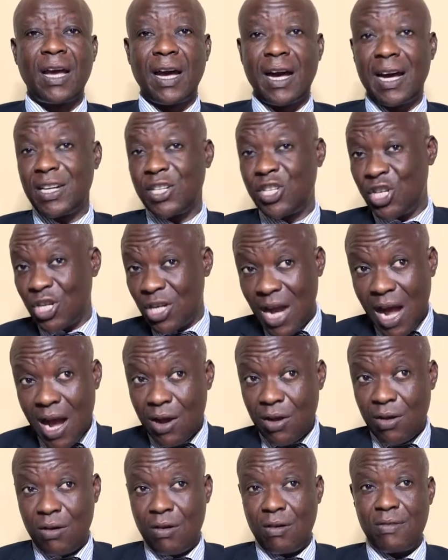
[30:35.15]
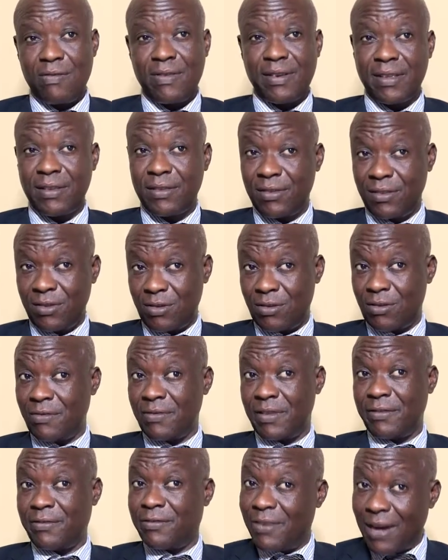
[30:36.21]
and Chicago over the theory of
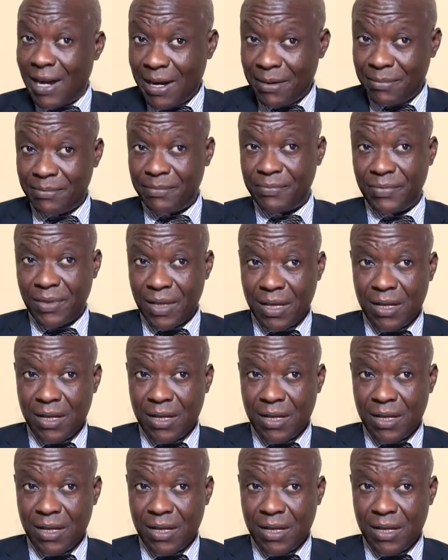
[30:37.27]
the firm.